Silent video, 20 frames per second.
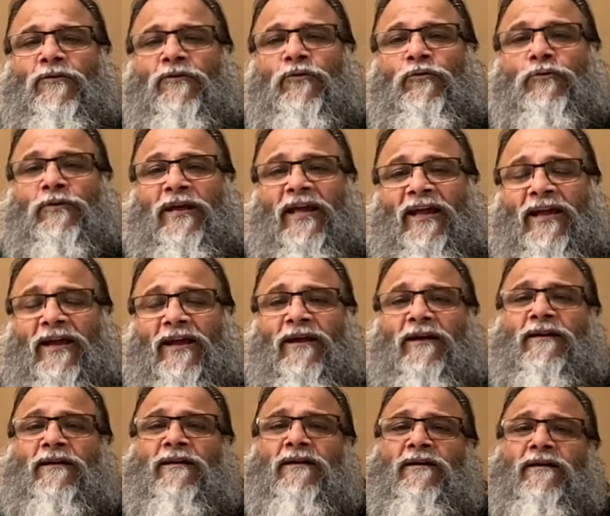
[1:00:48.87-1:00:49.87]
to take
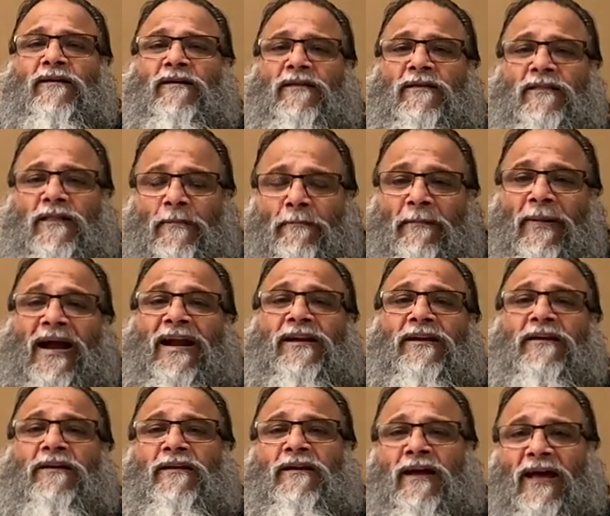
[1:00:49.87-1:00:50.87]
the
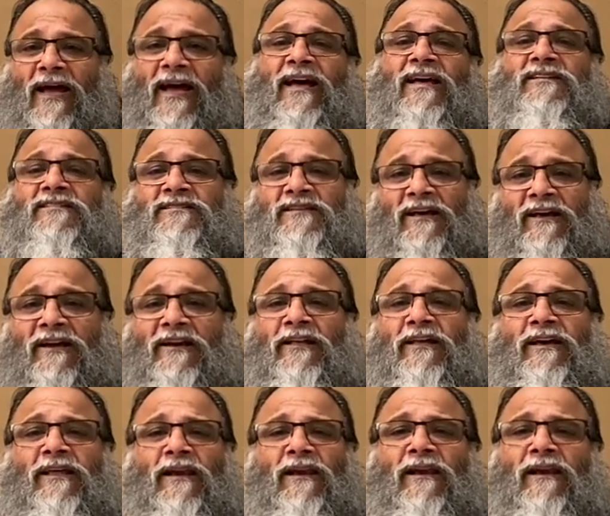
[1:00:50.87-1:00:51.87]
matter as
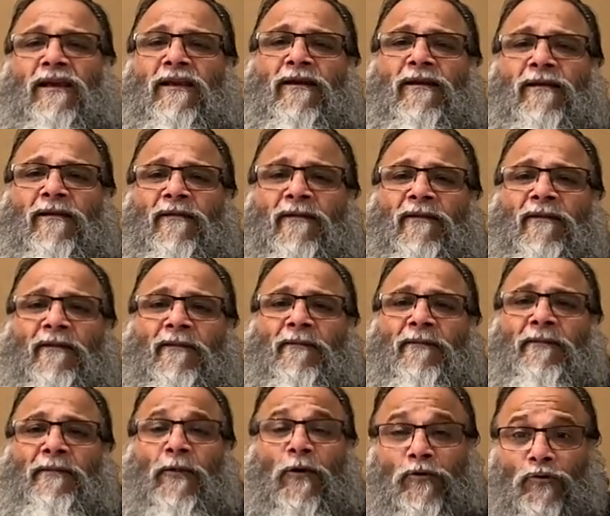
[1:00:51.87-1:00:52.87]
real,
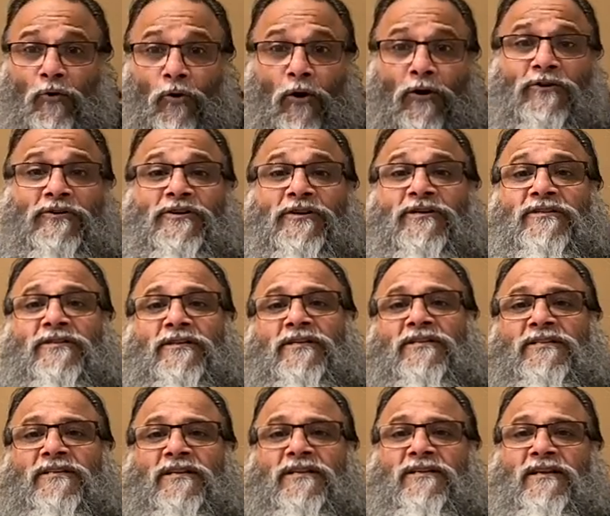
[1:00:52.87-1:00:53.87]
not
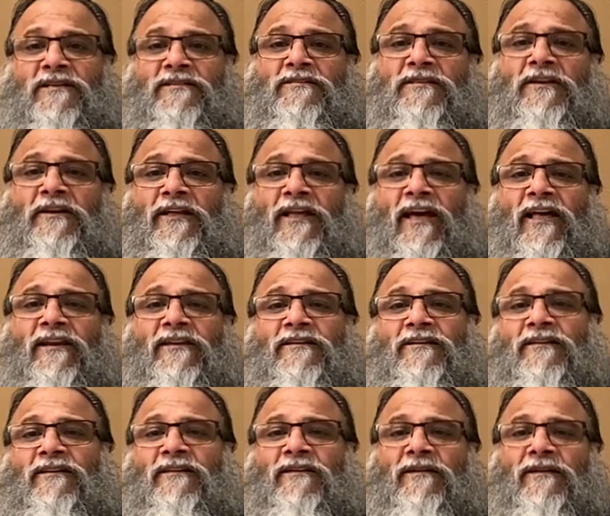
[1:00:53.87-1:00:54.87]
consciousness as, as the
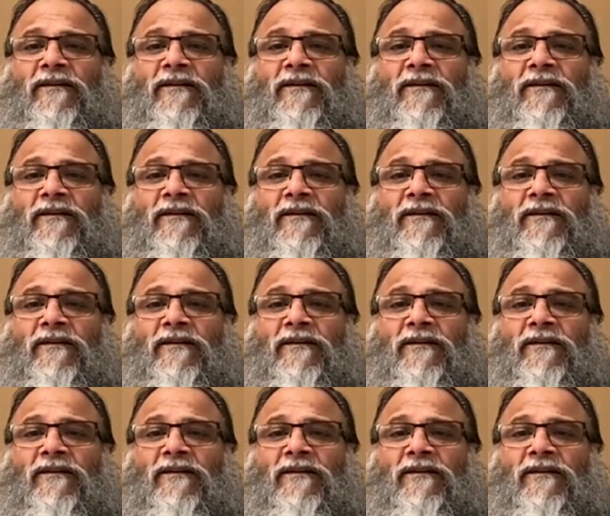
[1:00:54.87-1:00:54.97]
reality.